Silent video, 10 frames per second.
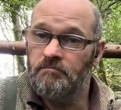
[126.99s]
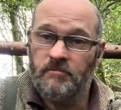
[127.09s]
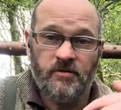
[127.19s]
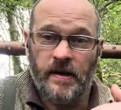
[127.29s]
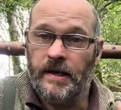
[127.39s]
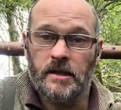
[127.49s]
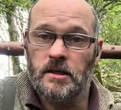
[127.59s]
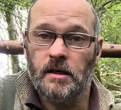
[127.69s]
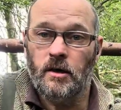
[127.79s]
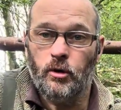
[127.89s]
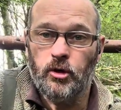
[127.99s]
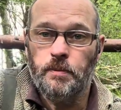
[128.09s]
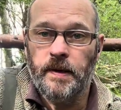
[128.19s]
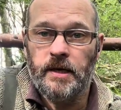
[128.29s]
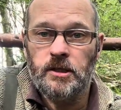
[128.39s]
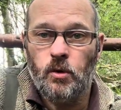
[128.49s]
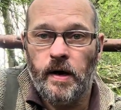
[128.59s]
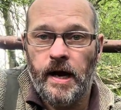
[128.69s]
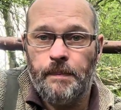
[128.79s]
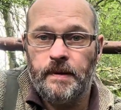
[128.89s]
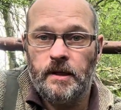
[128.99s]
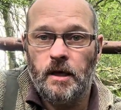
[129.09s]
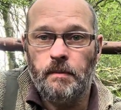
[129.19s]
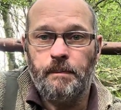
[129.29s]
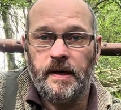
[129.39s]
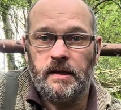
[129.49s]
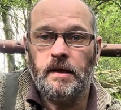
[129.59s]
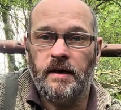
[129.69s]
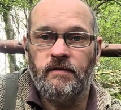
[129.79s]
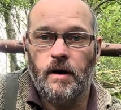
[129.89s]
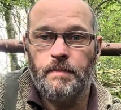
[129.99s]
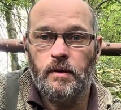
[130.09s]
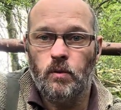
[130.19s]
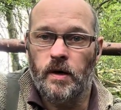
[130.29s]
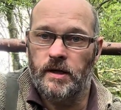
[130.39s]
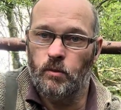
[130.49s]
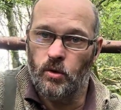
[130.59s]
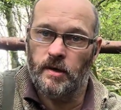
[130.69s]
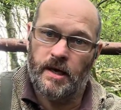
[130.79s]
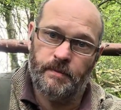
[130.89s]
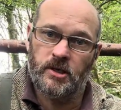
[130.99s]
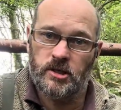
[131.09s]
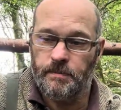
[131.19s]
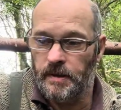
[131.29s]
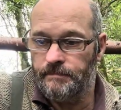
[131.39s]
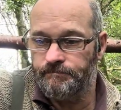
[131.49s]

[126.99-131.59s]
FedEx or UPS are quite happy to come and pick the knife up where they won't let me ship it.